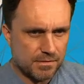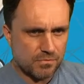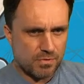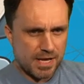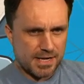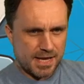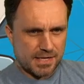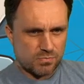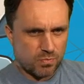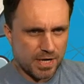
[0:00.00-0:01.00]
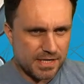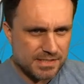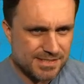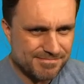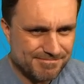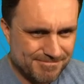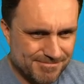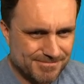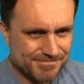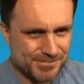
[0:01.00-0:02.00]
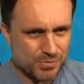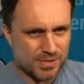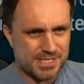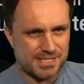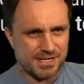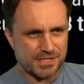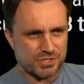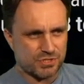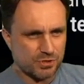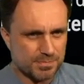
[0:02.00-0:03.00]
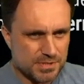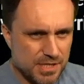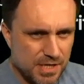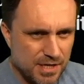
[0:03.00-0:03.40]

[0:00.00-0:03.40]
Red and white. Mm, twenty-nine troops